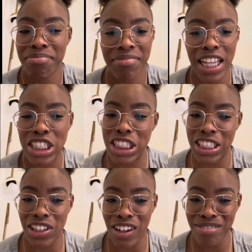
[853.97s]
That's just a
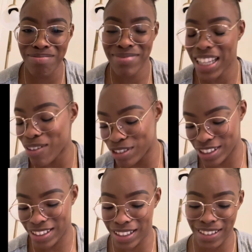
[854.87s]
thought. That was
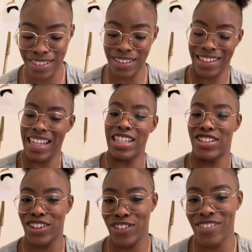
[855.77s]
just an
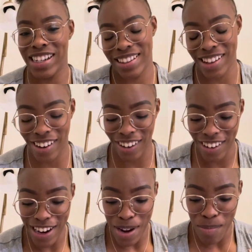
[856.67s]
insert right there.
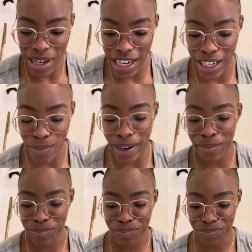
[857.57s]
But anyway,
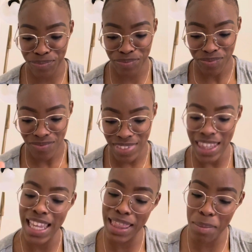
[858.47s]

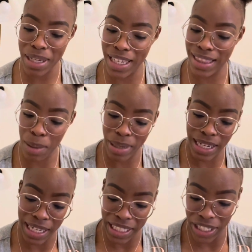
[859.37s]
let me get, let me
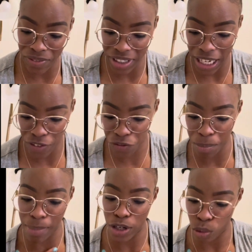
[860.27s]
not deviate
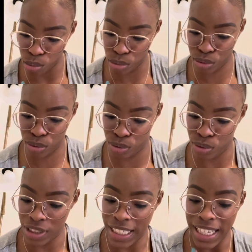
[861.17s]
from my notes.
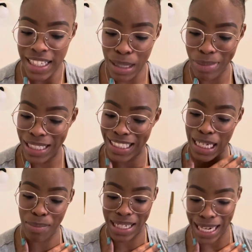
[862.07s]
Let me
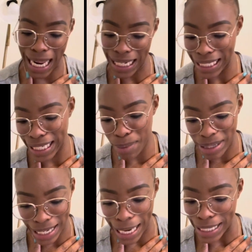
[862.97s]
let me not let me
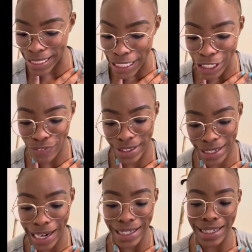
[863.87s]
not
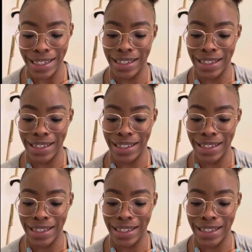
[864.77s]
deviate